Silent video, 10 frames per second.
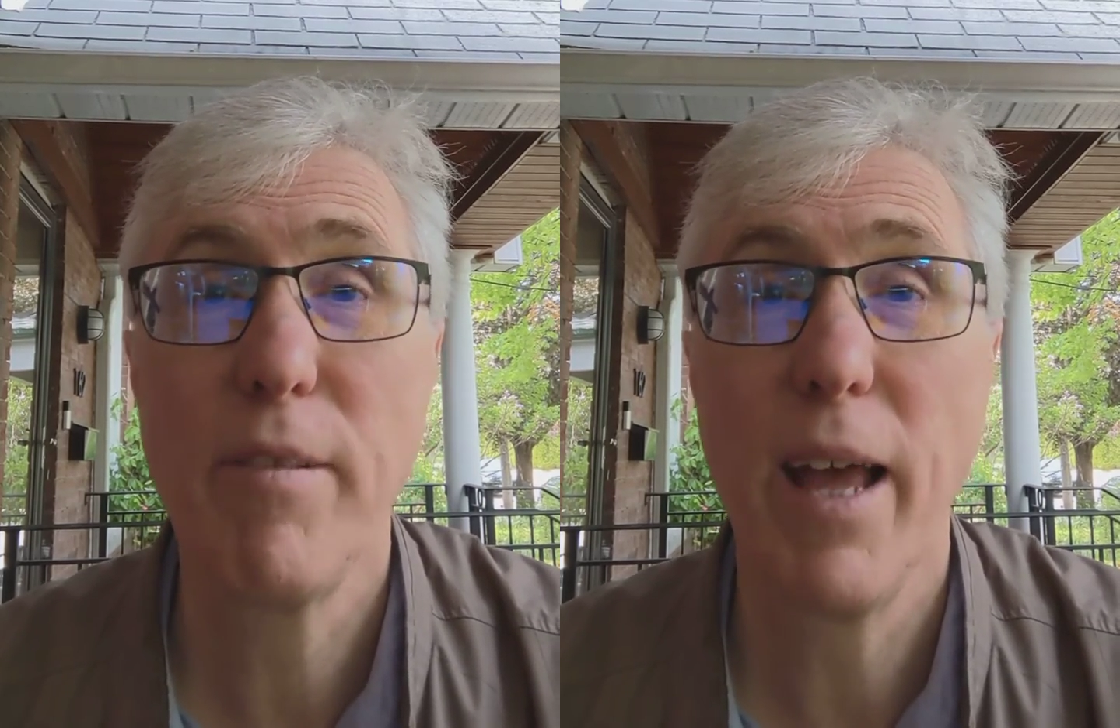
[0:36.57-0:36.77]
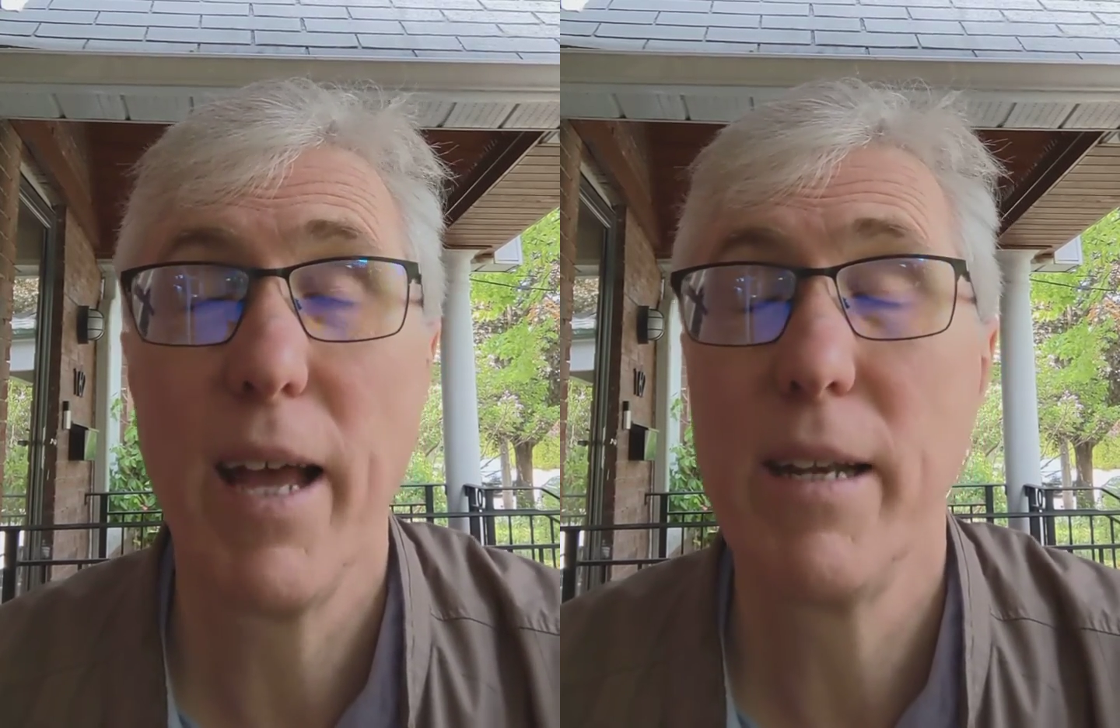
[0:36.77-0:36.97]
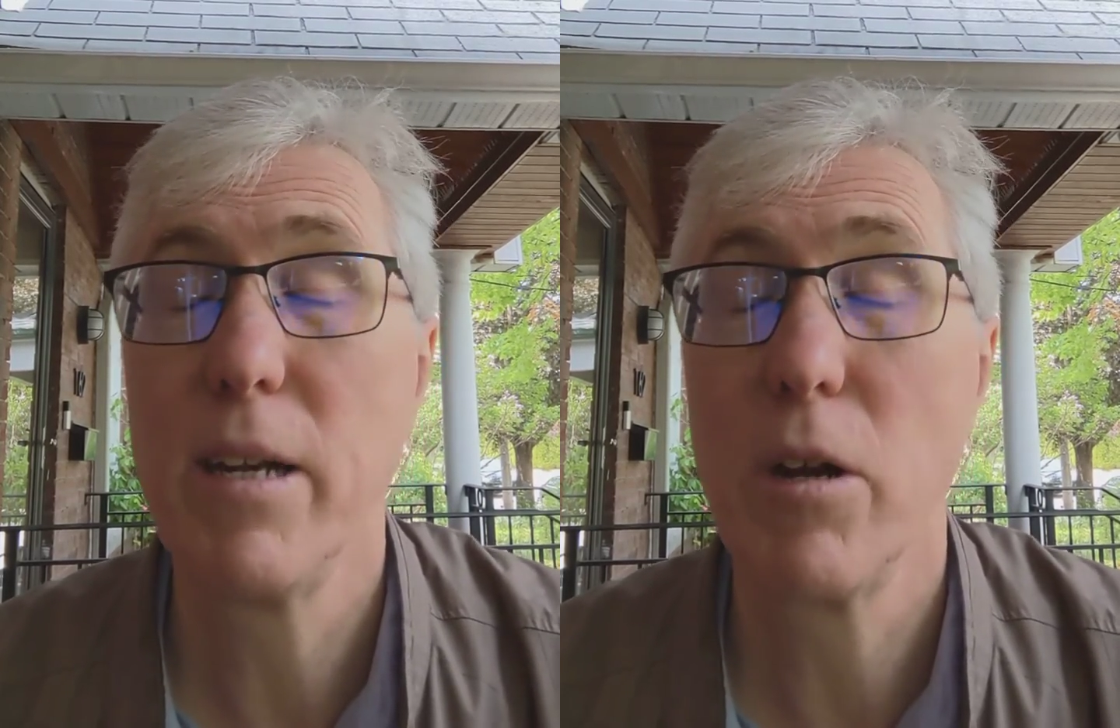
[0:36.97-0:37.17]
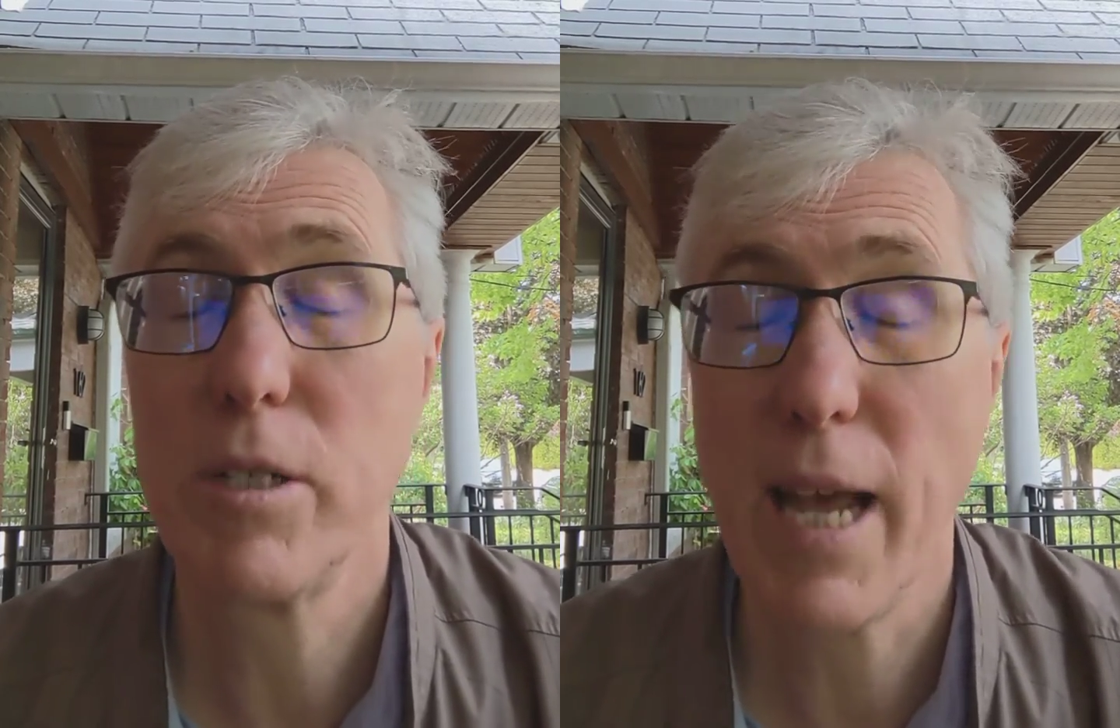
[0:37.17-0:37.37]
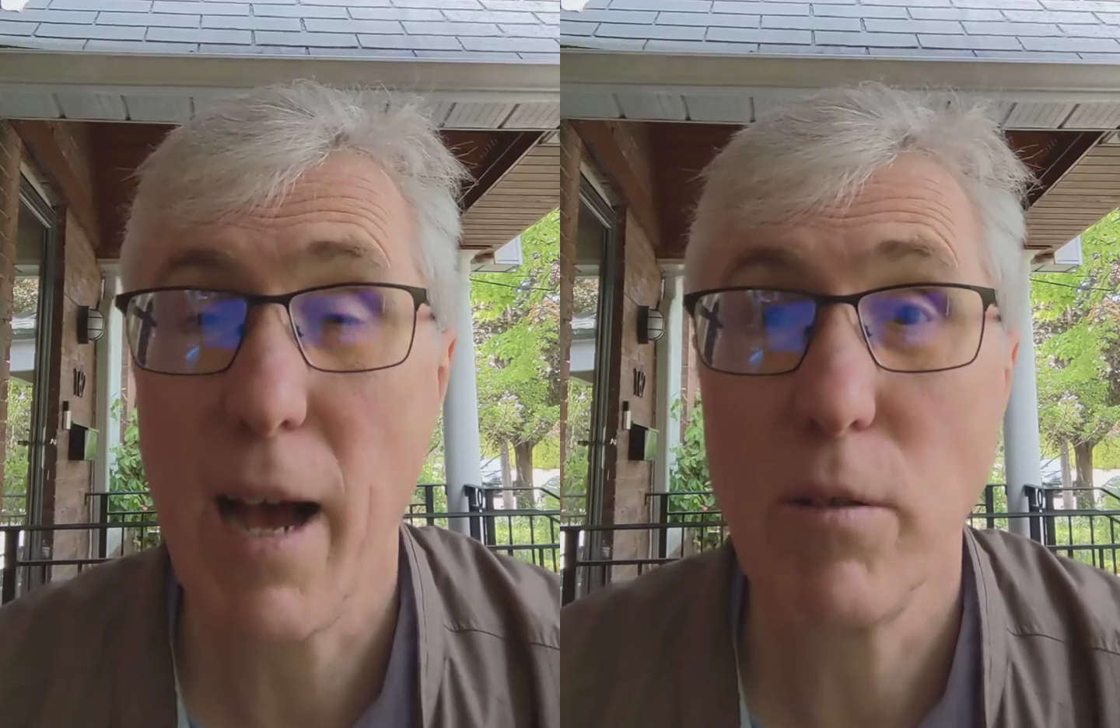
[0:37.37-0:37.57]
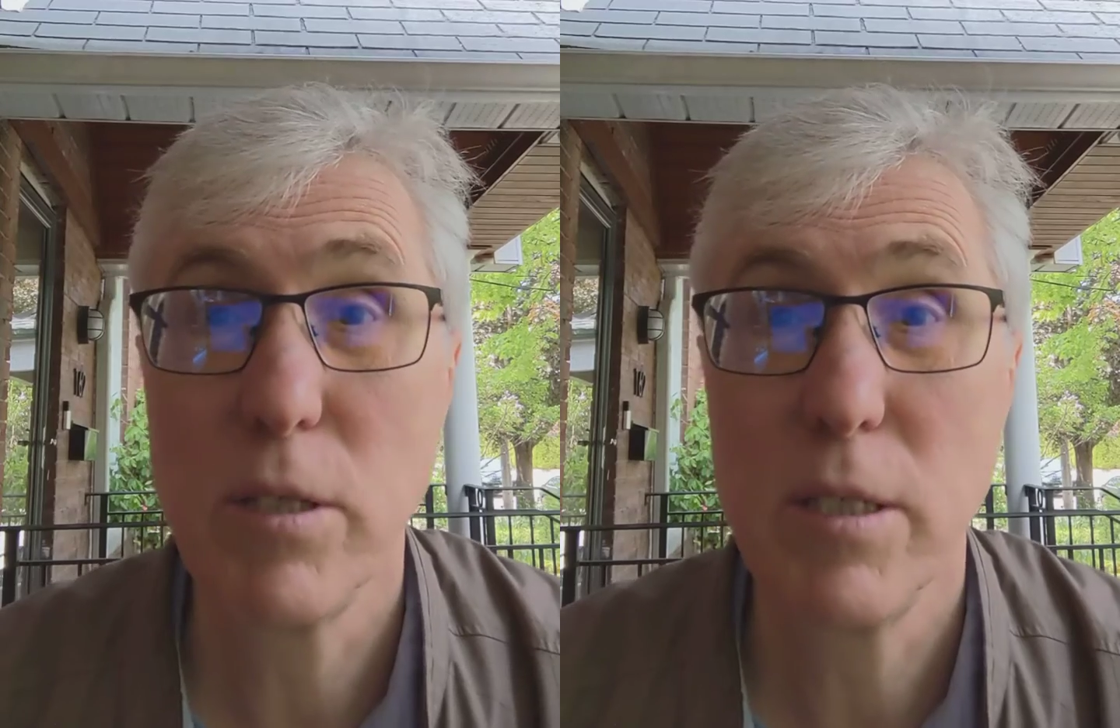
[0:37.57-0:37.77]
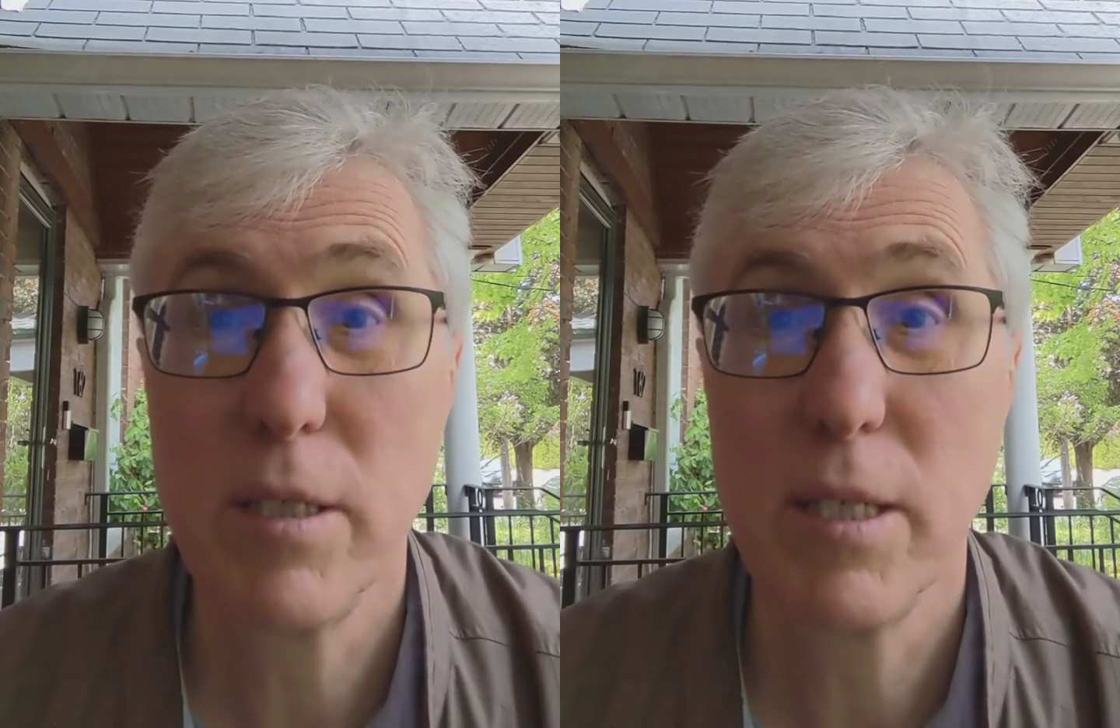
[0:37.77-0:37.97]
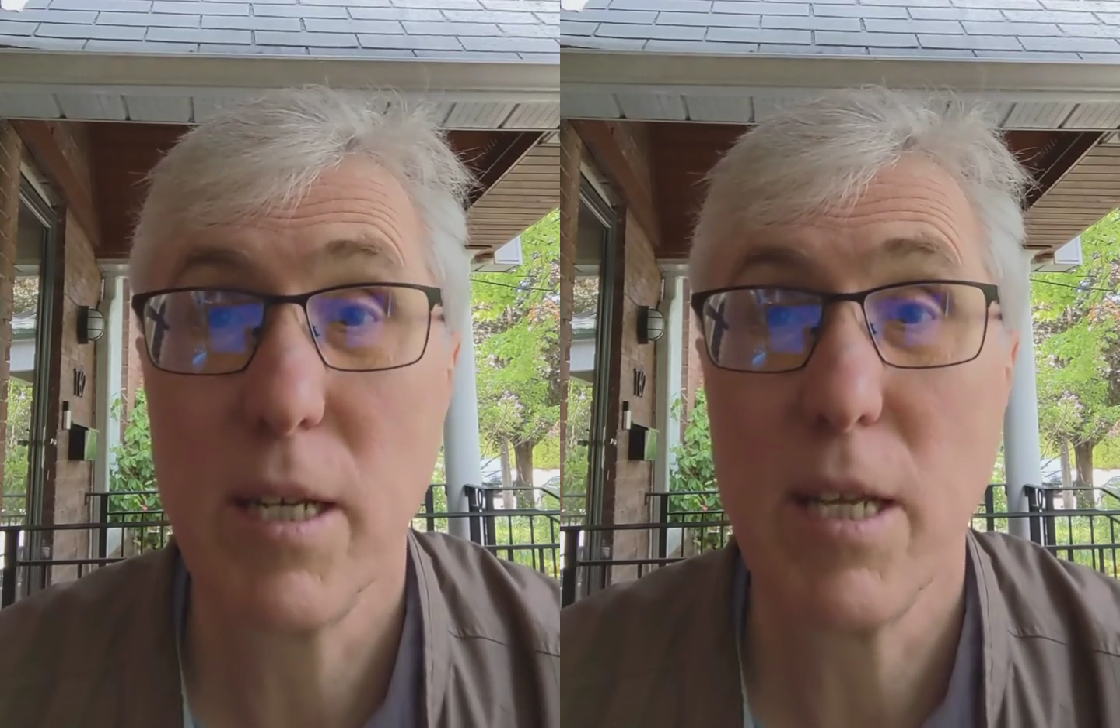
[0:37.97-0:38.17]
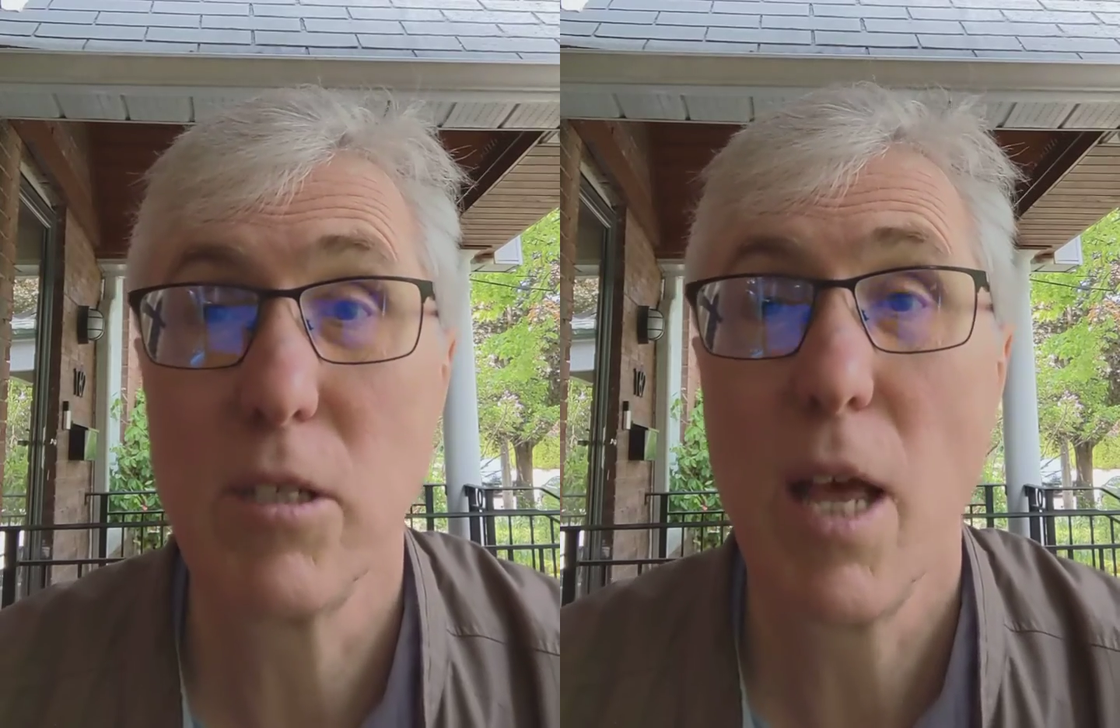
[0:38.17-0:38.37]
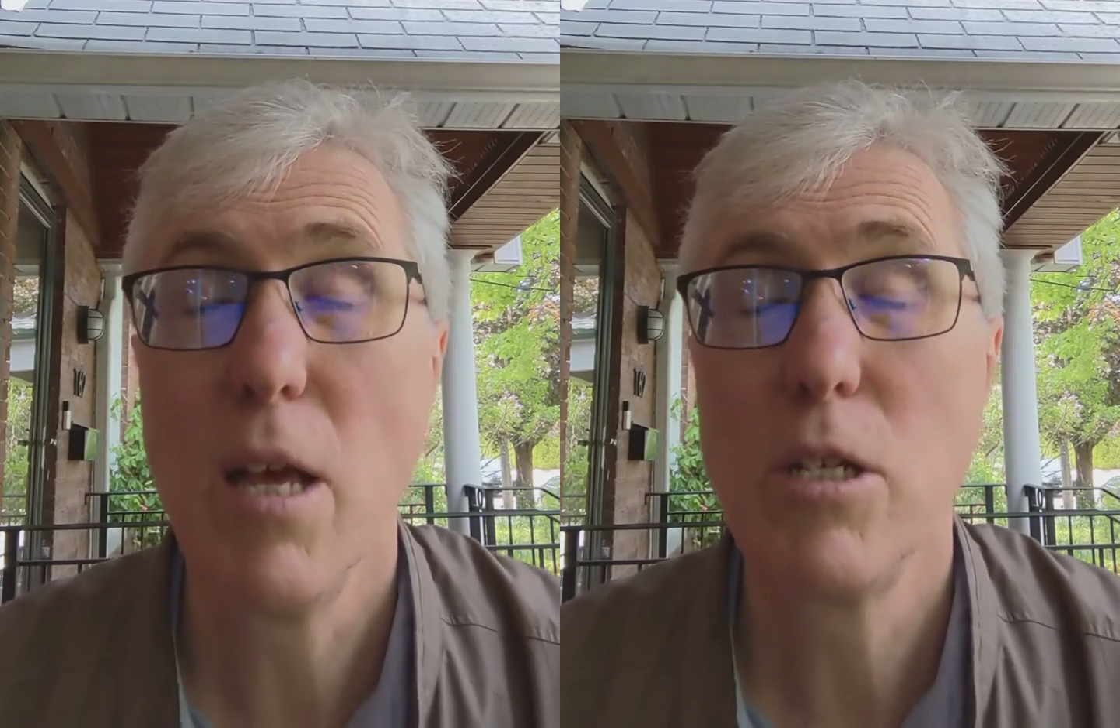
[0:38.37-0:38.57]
land in our towns and cities